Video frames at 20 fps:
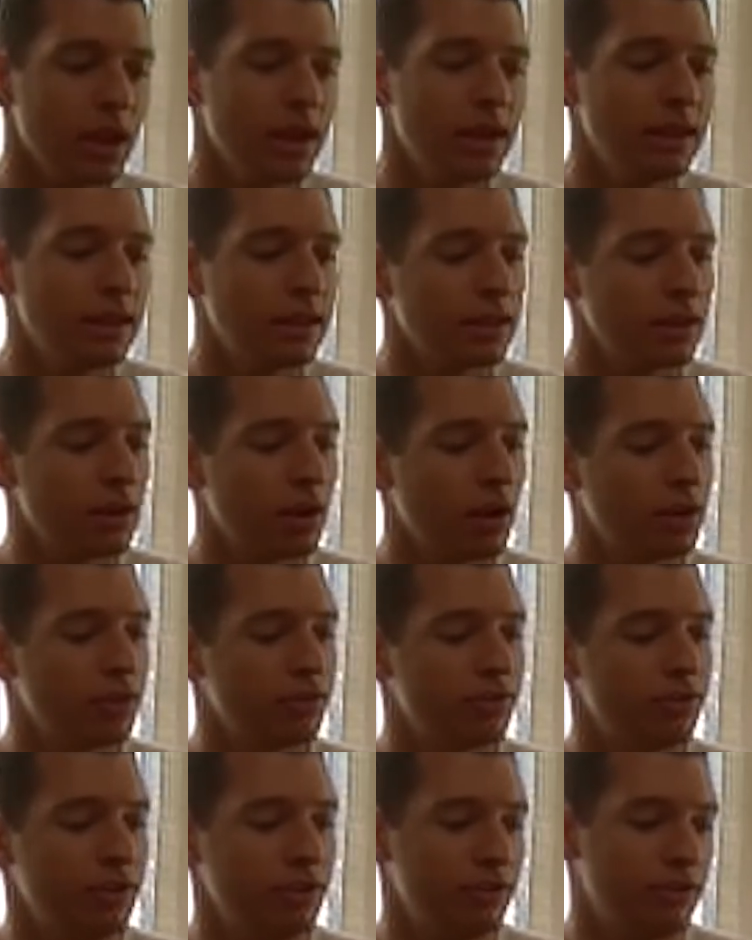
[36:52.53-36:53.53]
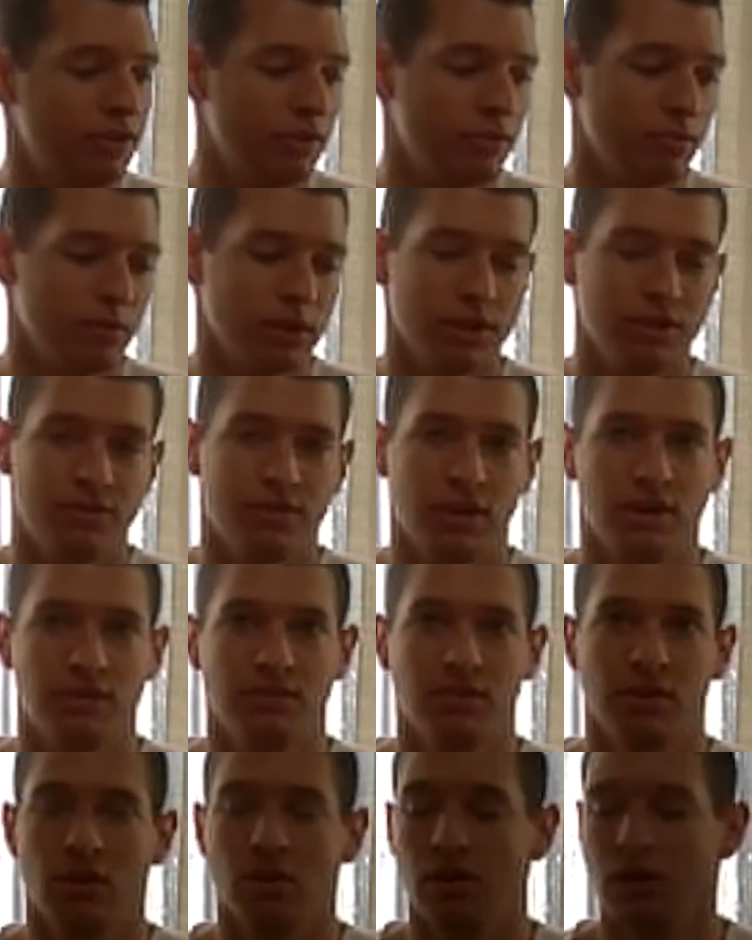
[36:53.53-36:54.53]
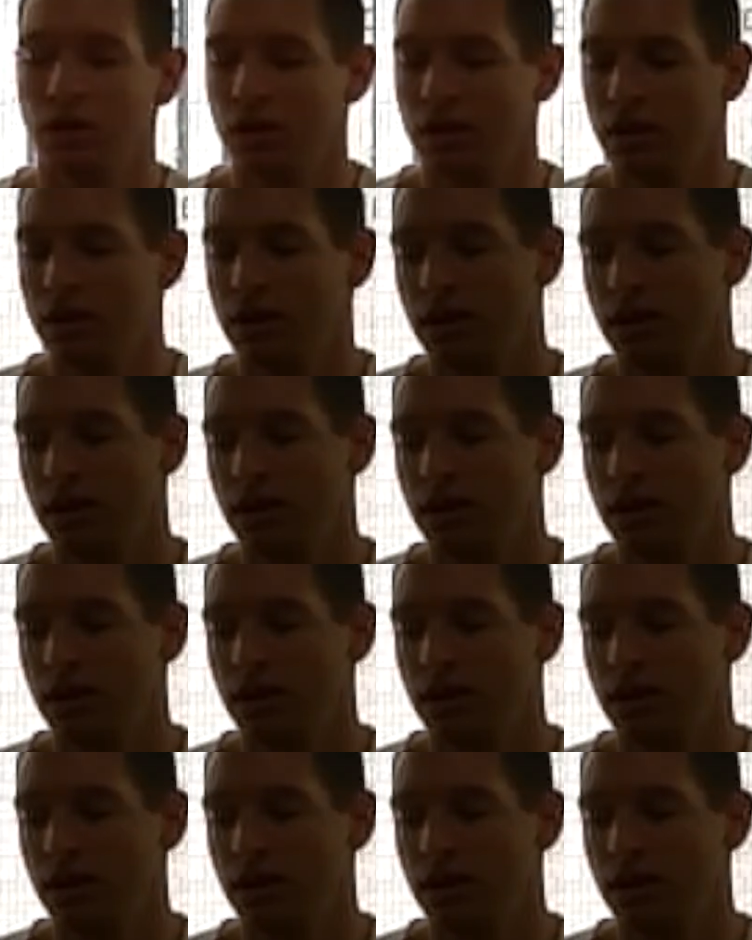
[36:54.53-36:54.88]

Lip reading: And then the cottage cheese didn't really change at all.